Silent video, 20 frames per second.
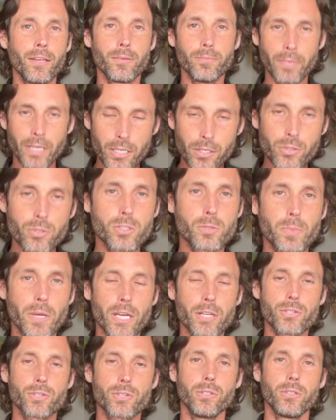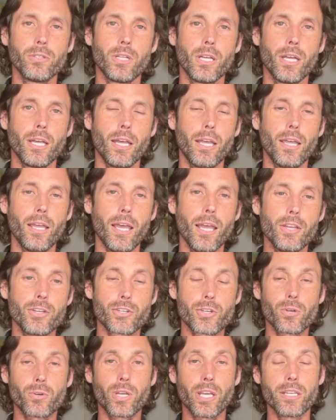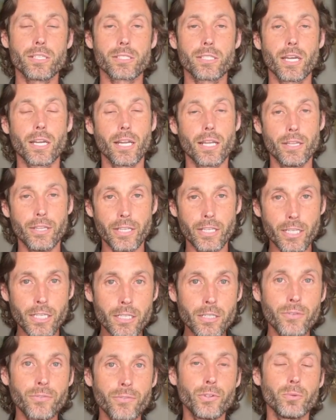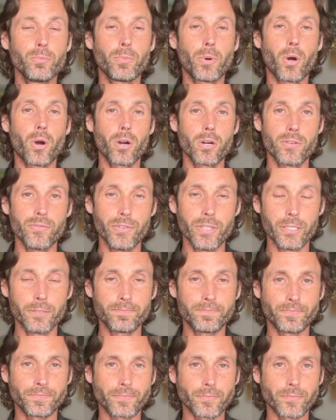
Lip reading: make you special, and showcase that. And the interview part of it